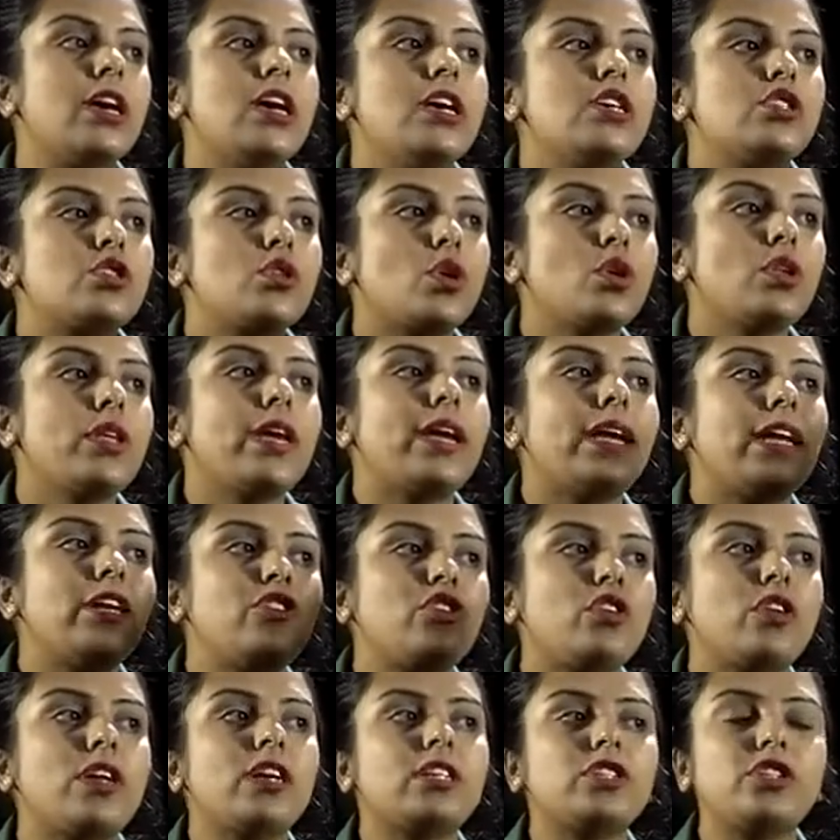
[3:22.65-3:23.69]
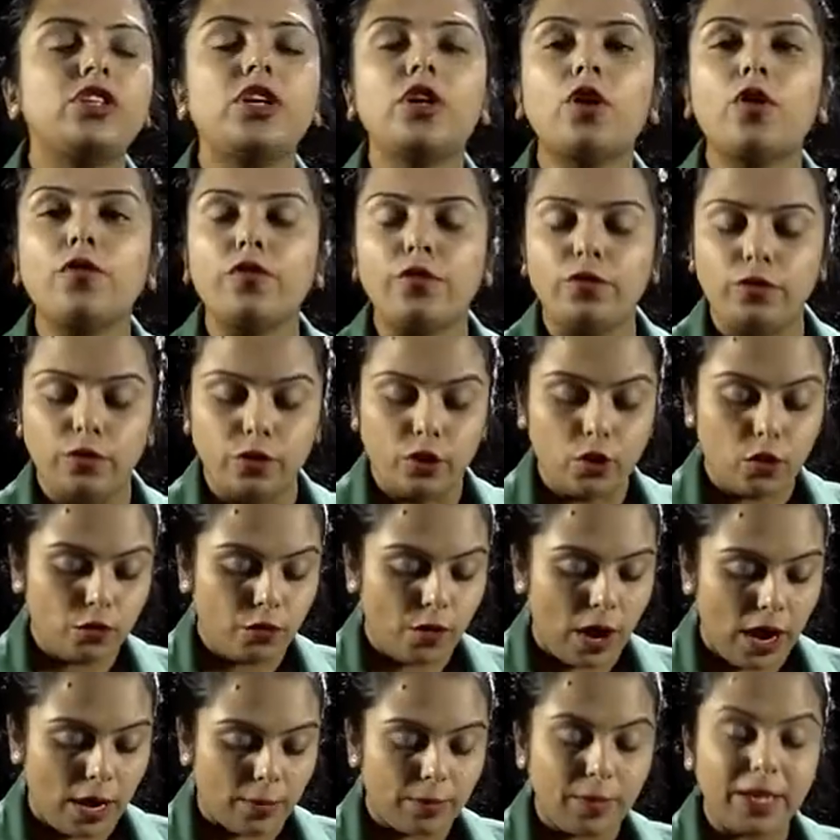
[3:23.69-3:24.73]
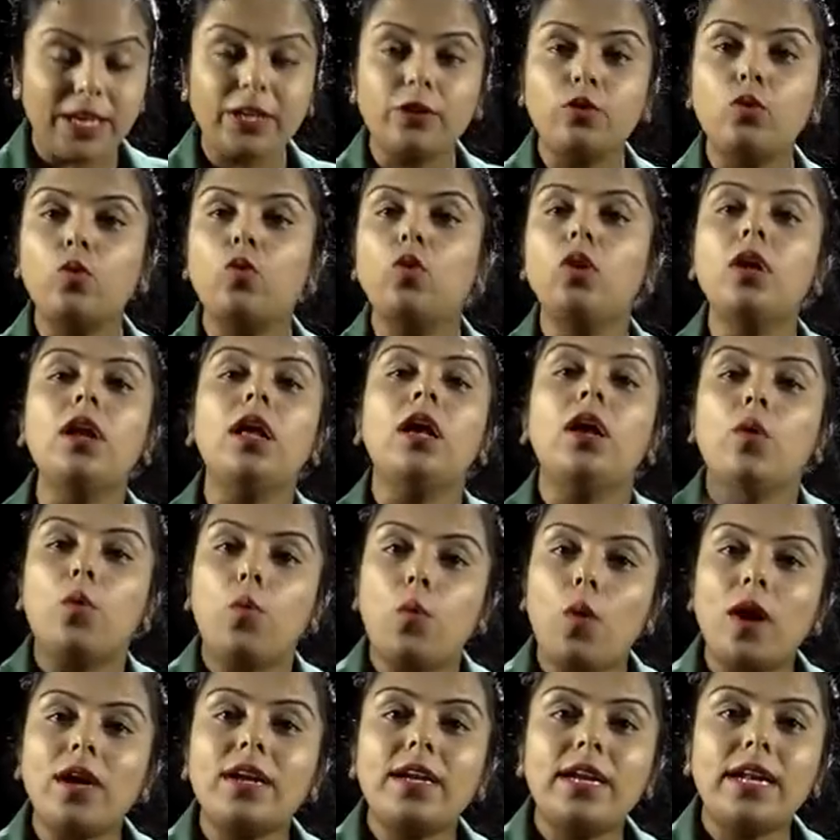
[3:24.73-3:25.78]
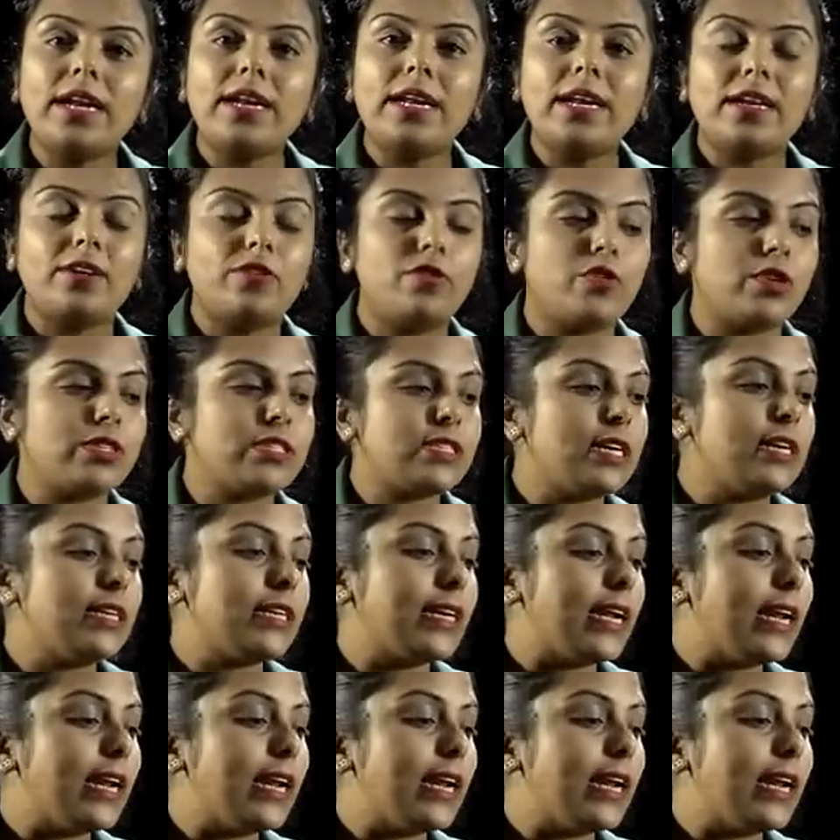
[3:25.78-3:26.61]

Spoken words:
So, the introduction of new farming tool, what did it result